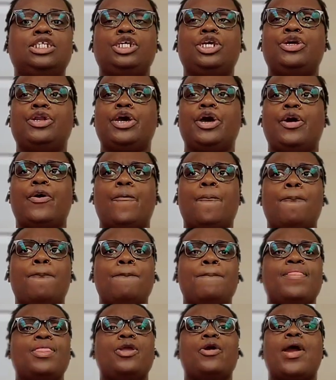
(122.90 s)

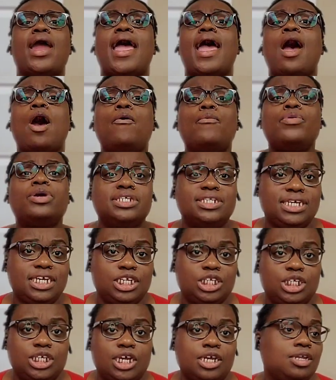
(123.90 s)
your hours
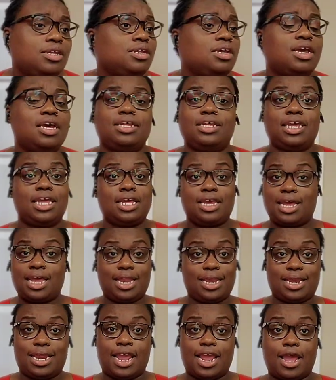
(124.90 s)
could get
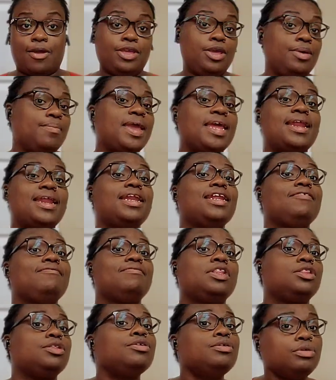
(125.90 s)
cut down. You may not
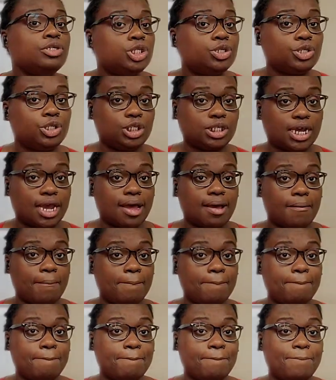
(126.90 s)
even lose your job,
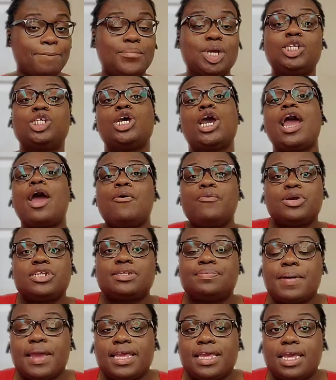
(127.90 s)
but your hours
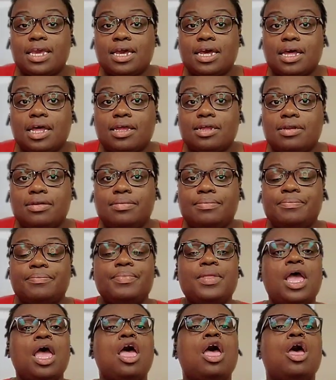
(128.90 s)
might get cut.
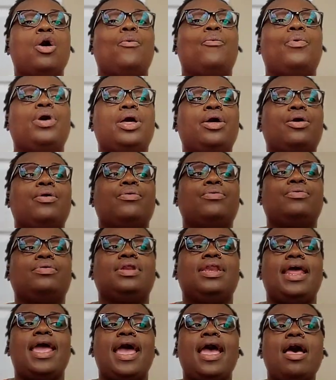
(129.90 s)
Well,
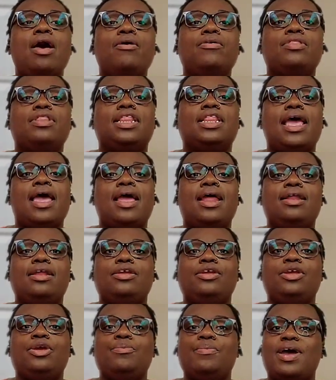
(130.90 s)
now that
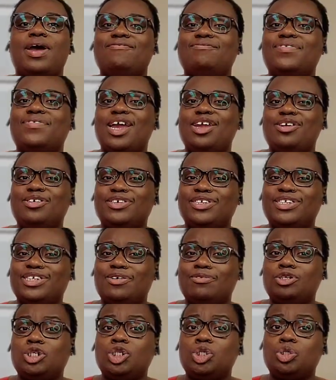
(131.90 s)
you might find
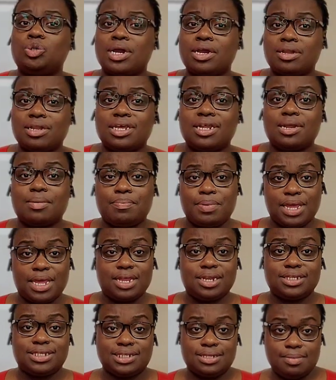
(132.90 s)
yourself struggling a
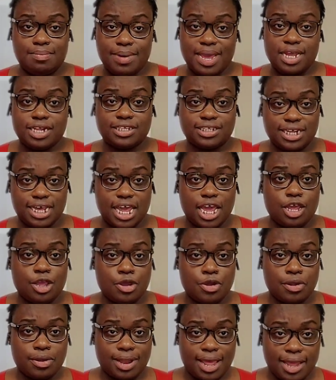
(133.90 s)
bit to maintain
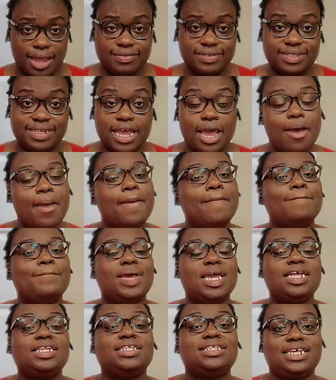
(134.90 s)
your lifestyle and
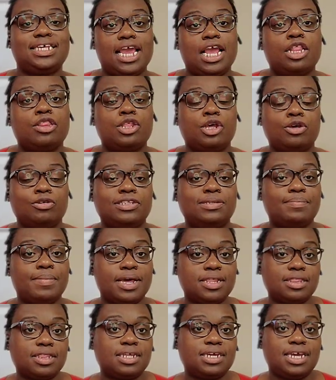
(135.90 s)
maintain those
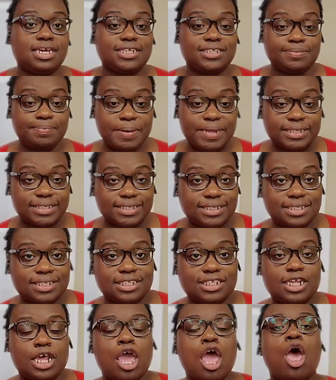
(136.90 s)
monthly expenses.